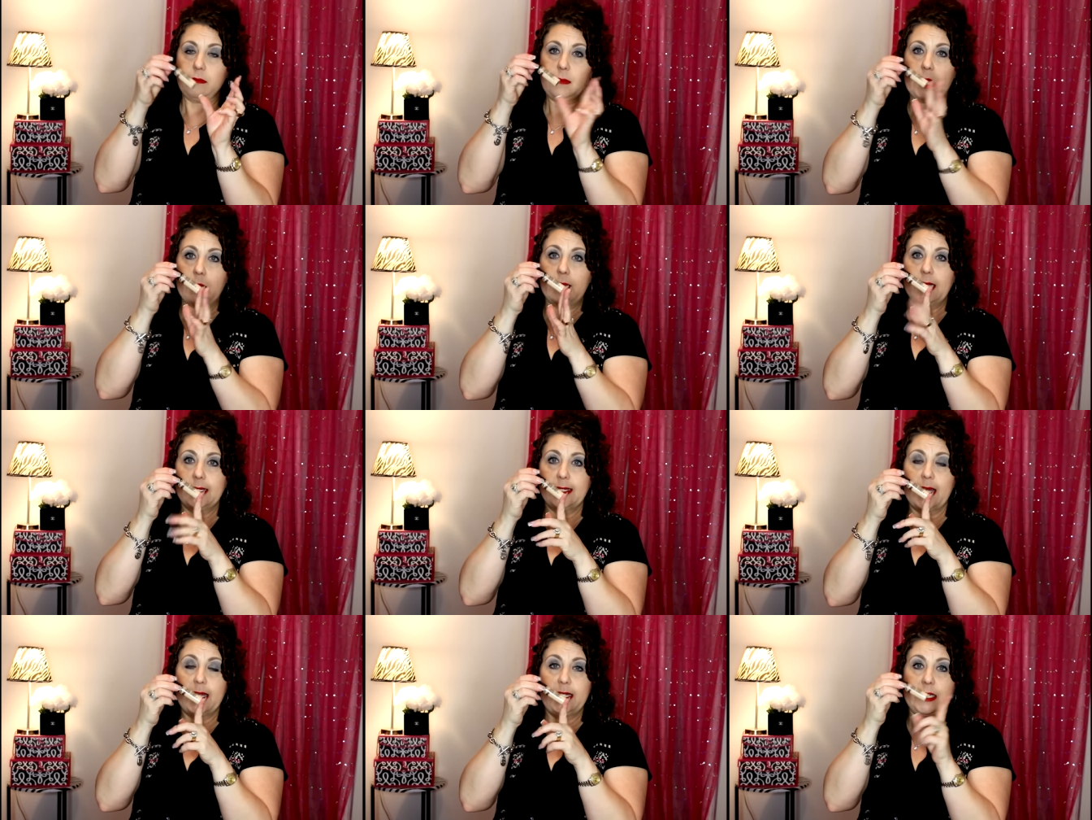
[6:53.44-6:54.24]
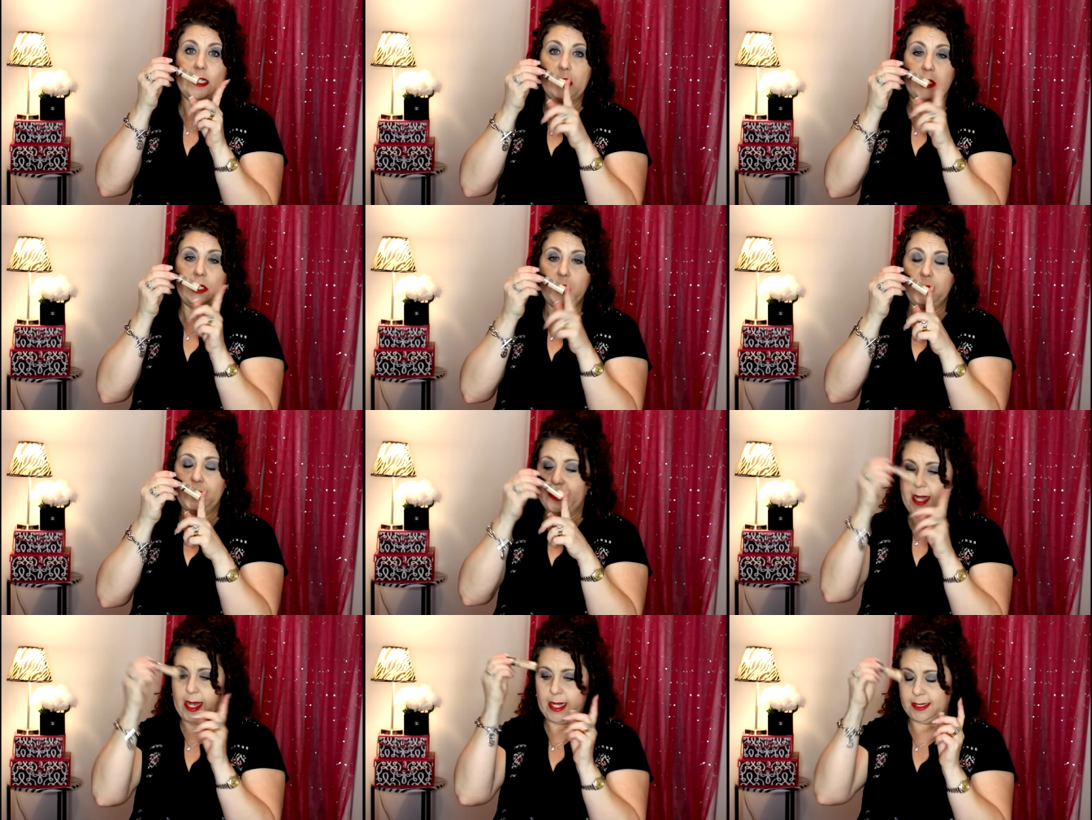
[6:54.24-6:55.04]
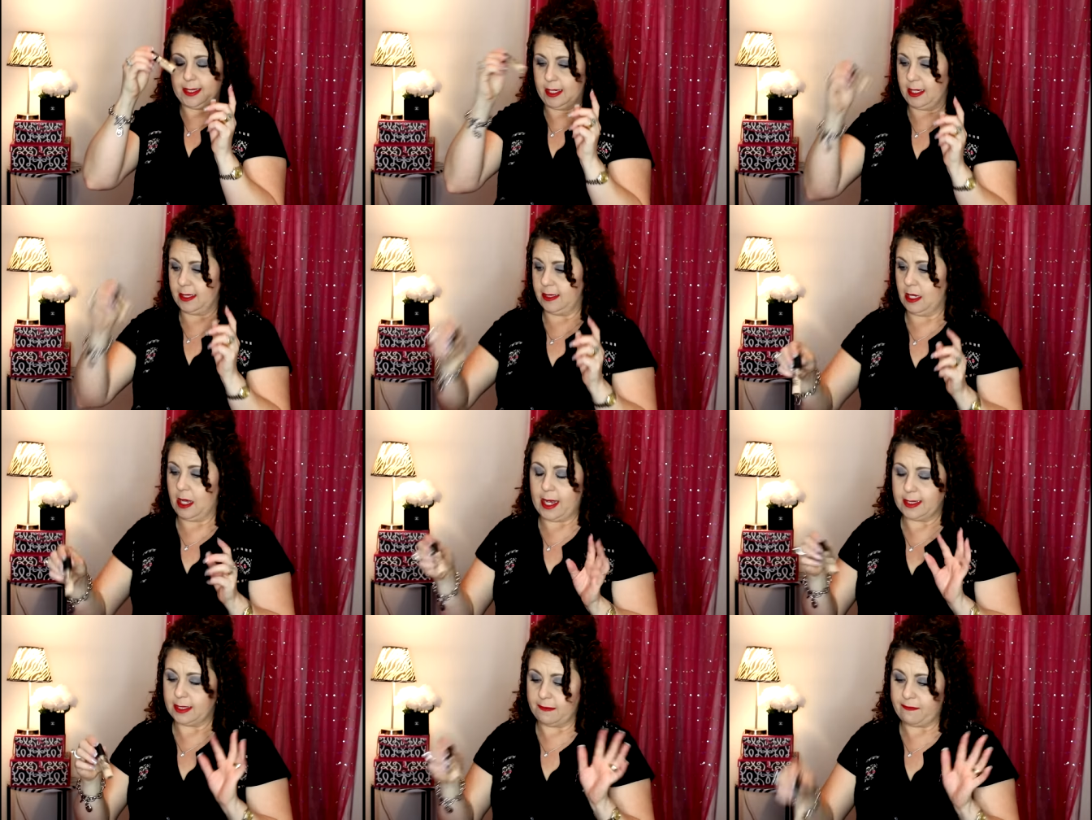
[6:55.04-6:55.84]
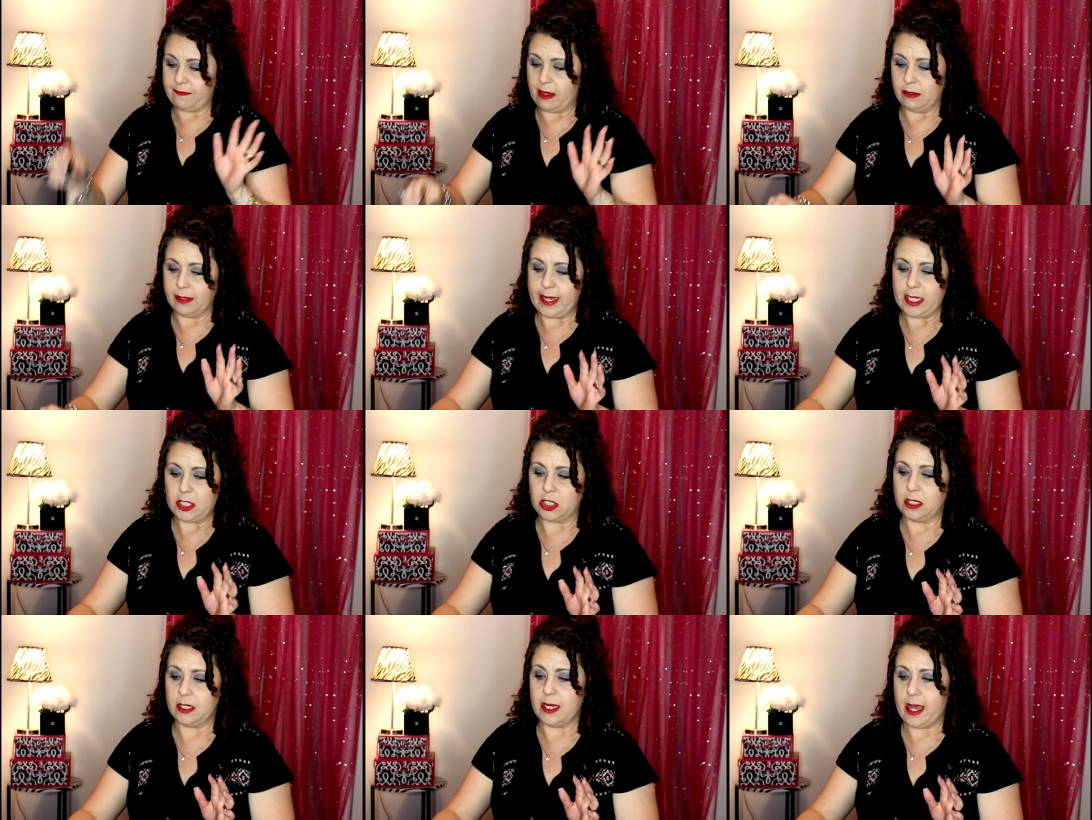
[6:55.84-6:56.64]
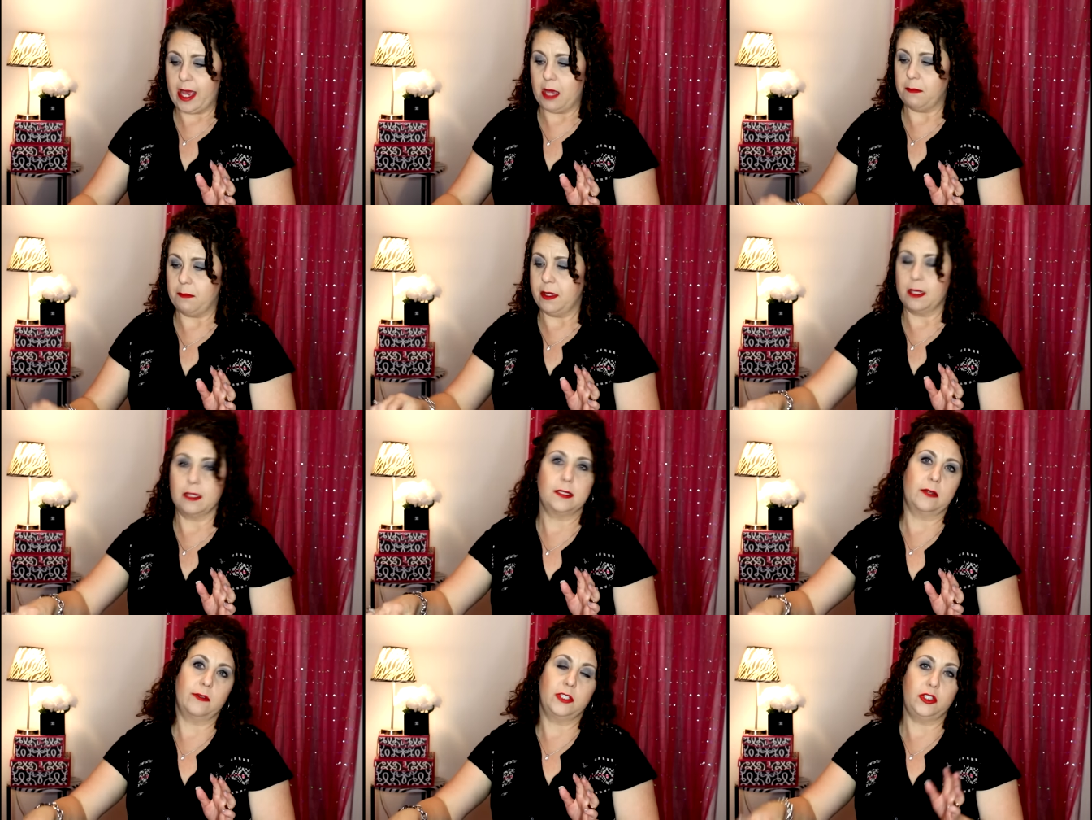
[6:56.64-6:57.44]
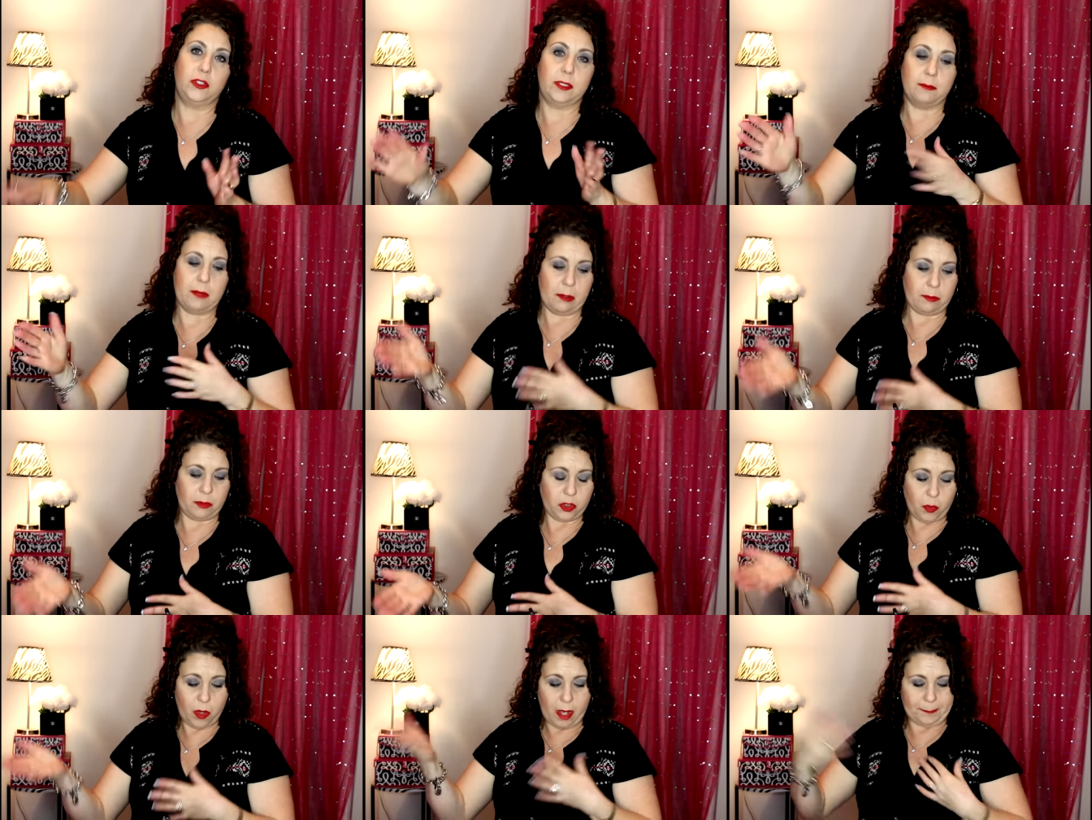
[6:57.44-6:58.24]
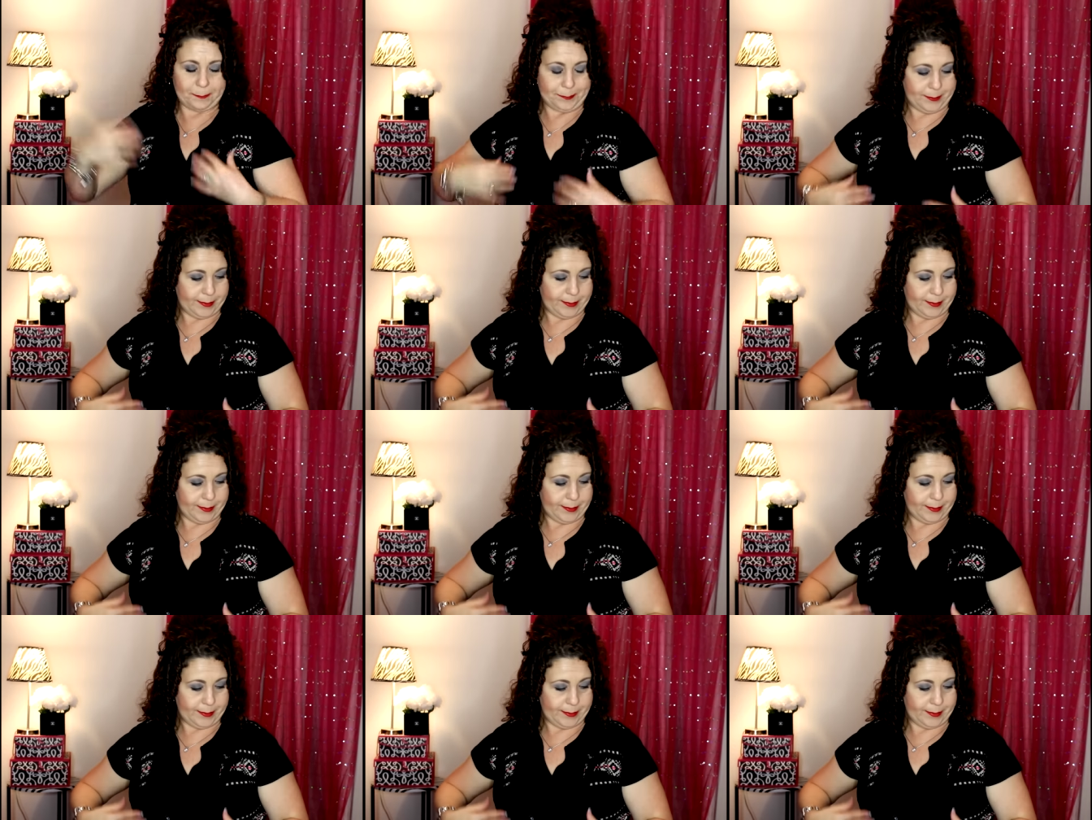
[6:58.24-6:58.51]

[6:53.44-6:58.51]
because I did not use it as a, as a foundation yet because I was using my Bourjois.